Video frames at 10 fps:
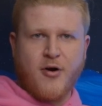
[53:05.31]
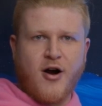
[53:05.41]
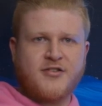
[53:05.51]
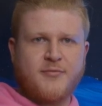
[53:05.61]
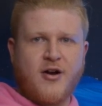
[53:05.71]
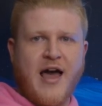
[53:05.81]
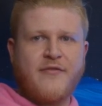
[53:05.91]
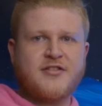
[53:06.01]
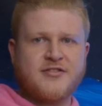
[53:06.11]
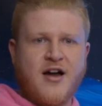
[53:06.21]
parts about
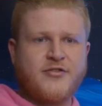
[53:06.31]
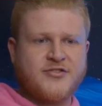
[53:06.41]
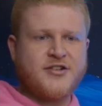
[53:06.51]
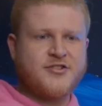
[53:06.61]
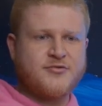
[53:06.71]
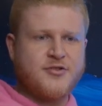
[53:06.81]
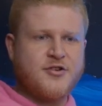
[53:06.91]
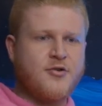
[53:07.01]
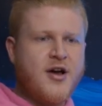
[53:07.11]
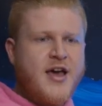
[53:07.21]
having these conversations with you,